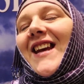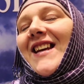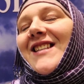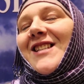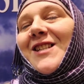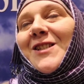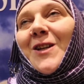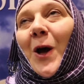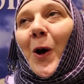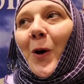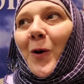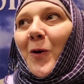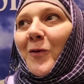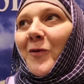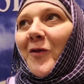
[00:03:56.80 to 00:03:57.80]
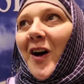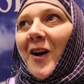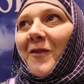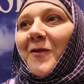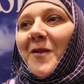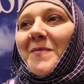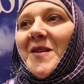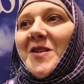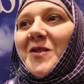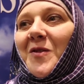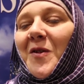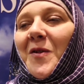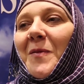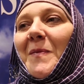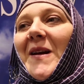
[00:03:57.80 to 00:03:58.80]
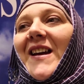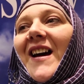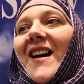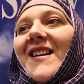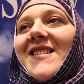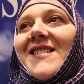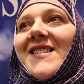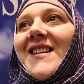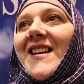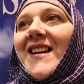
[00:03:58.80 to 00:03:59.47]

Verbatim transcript: It's so far from the truth because